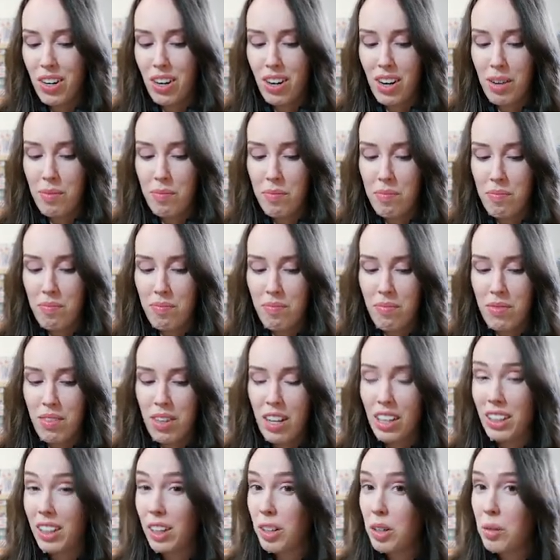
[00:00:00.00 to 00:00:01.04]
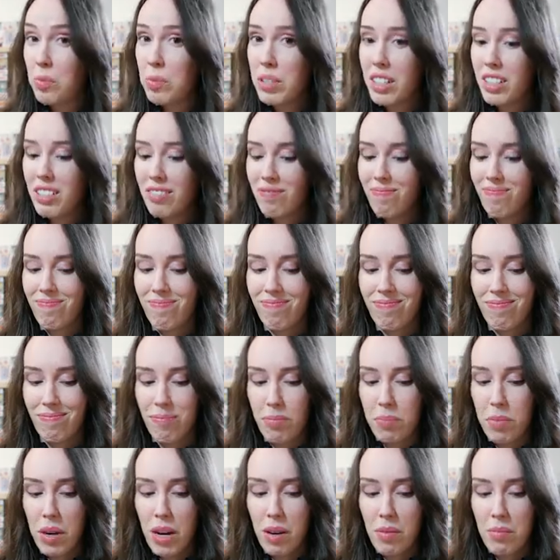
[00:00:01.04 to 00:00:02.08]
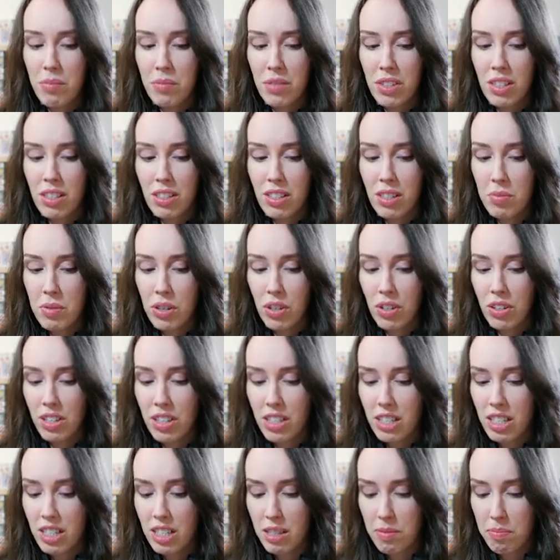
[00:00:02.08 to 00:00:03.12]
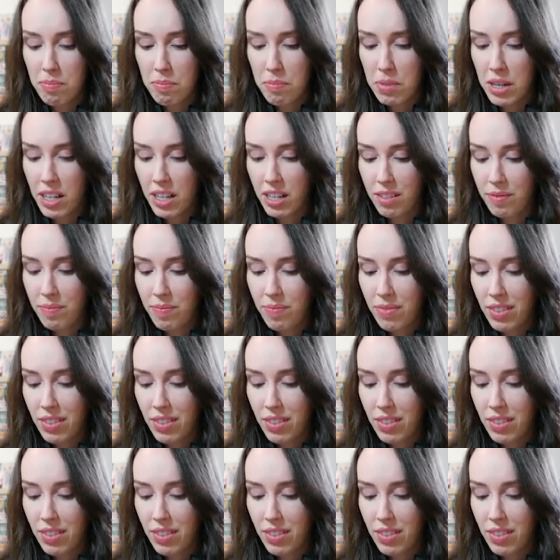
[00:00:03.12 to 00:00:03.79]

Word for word: I'm a little bit bummed, to be honest, but